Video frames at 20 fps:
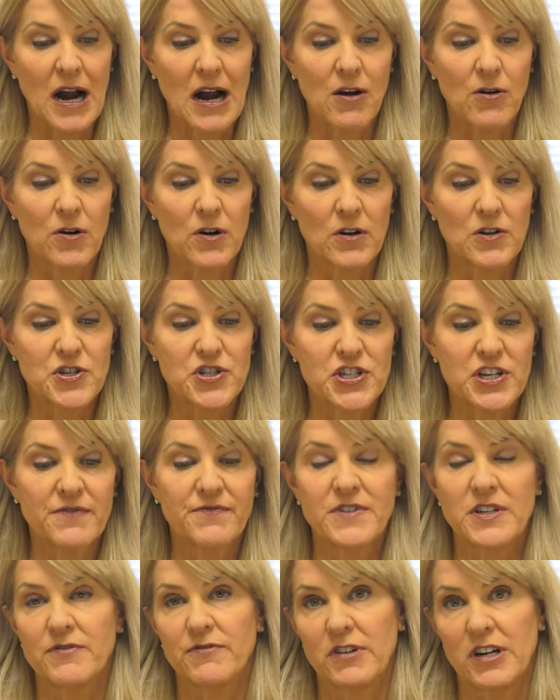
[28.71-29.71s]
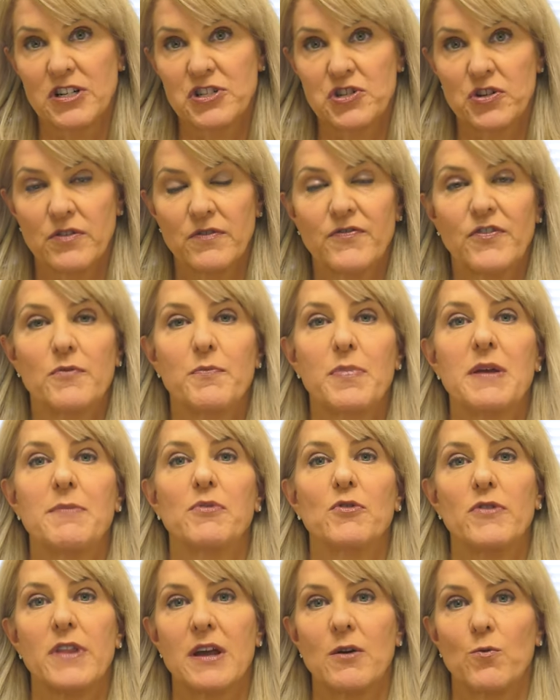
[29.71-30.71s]
hour shift differential for
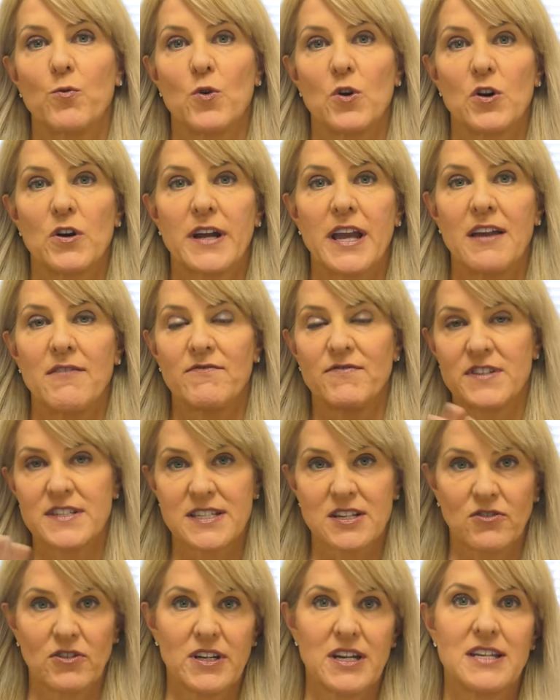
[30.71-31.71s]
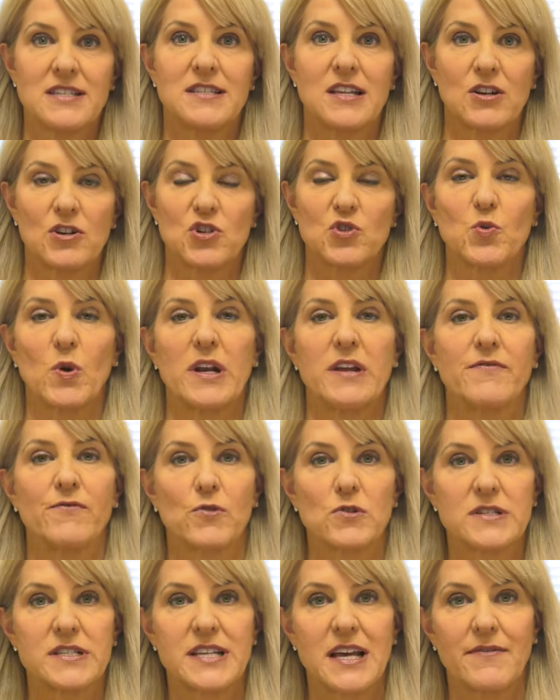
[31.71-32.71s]
people that work at facilities that are
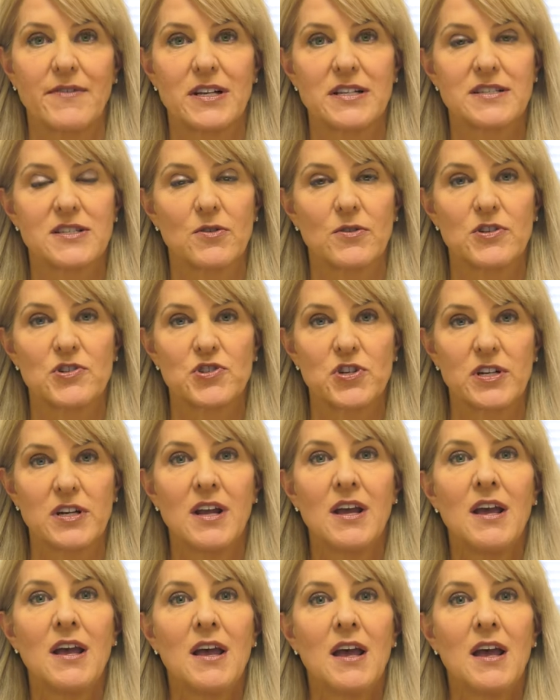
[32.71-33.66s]
24/7. So it should